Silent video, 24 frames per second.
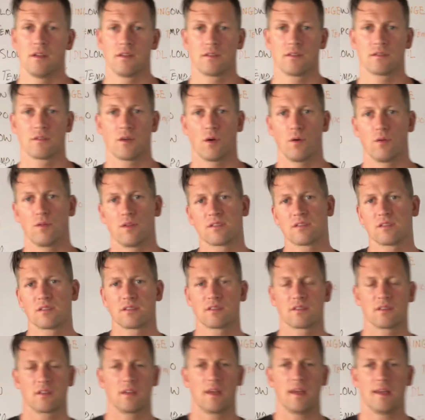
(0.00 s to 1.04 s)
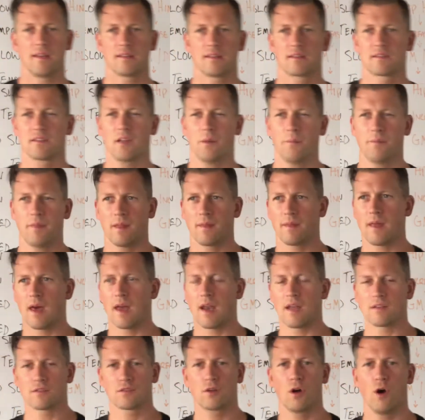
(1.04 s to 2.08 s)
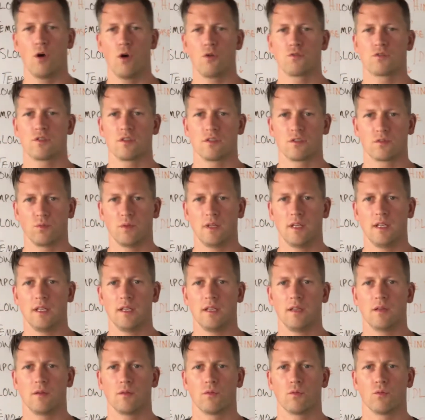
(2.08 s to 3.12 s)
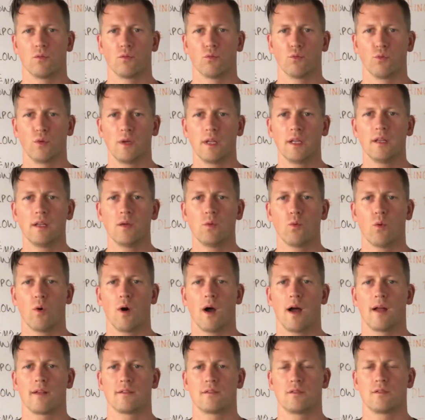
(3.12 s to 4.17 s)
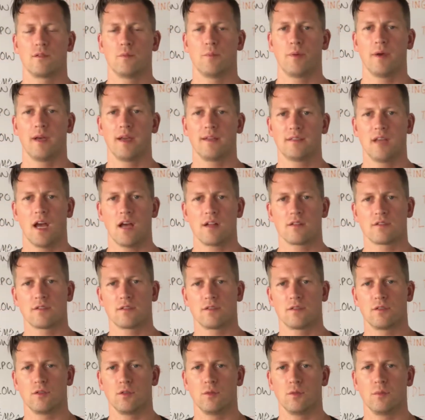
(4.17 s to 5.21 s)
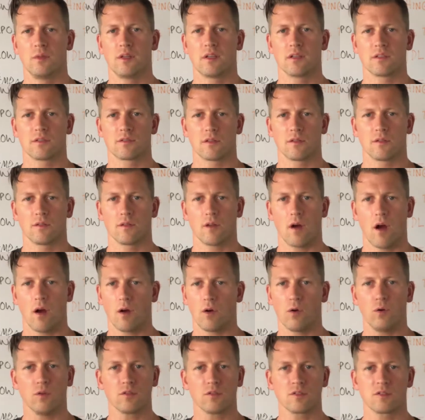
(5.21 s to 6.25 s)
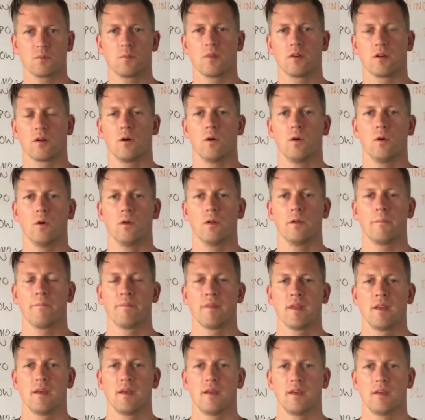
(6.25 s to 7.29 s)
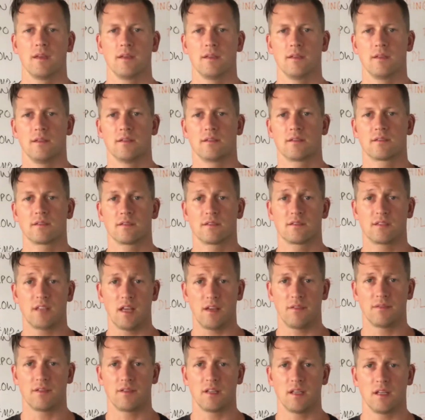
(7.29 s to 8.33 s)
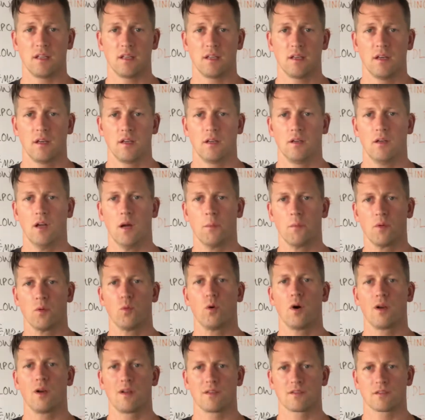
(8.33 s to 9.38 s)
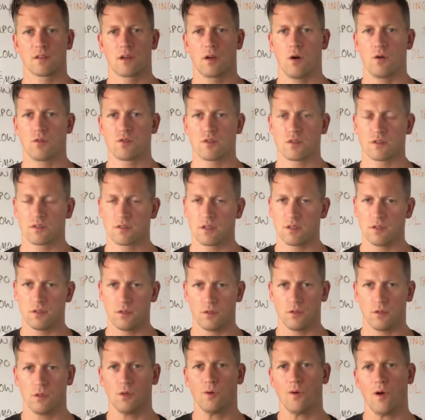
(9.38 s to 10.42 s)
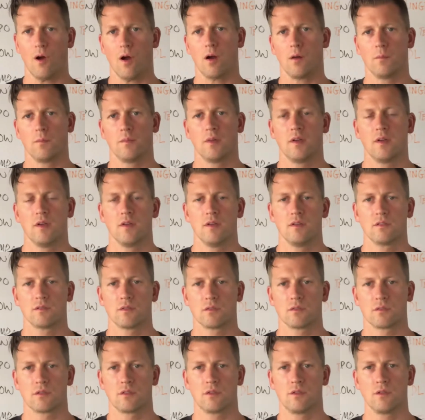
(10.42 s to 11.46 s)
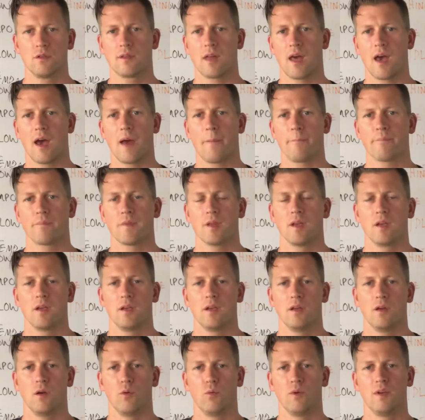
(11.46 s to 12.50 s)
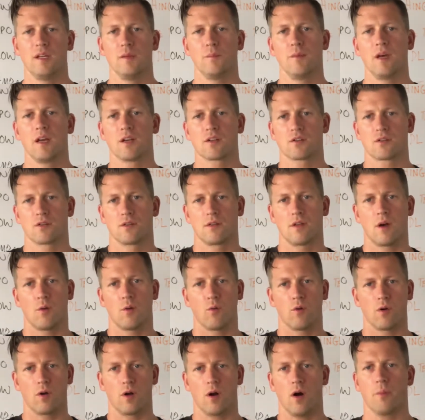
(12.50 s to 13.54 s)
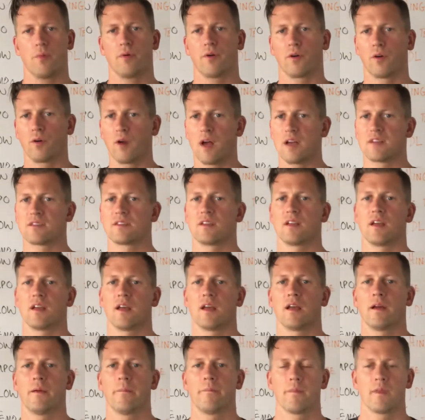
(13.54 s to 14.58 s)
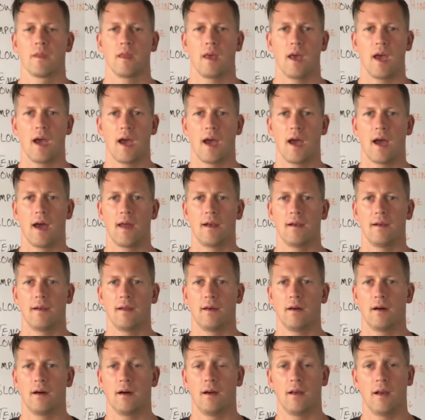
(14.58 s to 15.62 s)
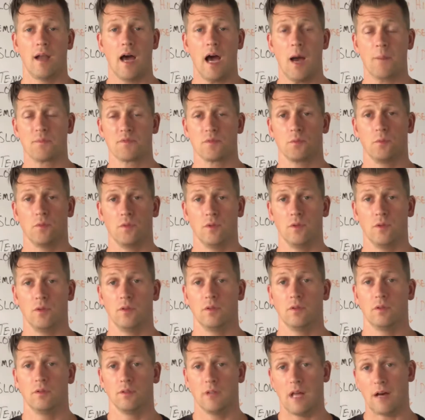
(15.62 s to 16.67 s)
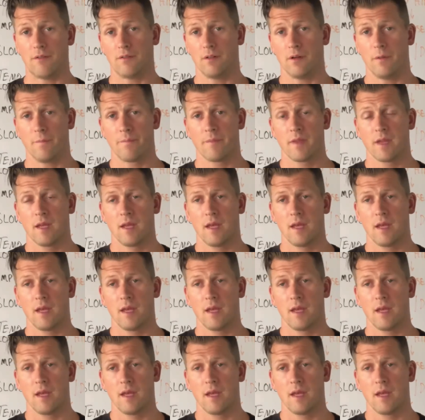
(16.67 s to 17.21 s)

So this is something that as coaches we really want to pay attention to because our ultimate goal is safety. Number one as a coach is to do no harm. So to do that, we need to make sure that we're all progressing at an optimal level.